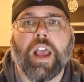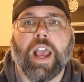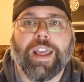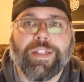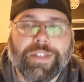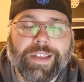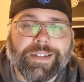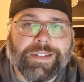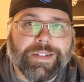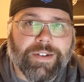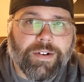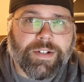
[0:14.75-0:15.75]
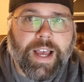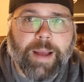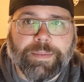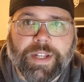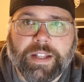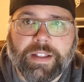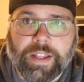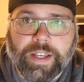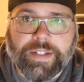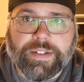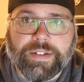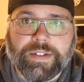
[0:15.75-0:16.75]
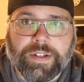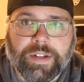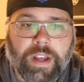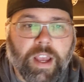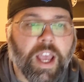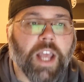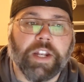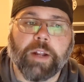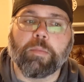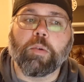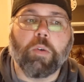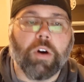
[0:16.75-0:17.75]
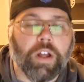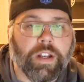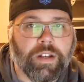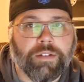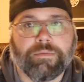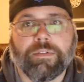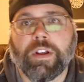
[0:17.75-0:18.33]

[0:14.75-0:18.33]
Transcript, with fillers: and this is our top ten list. And number one,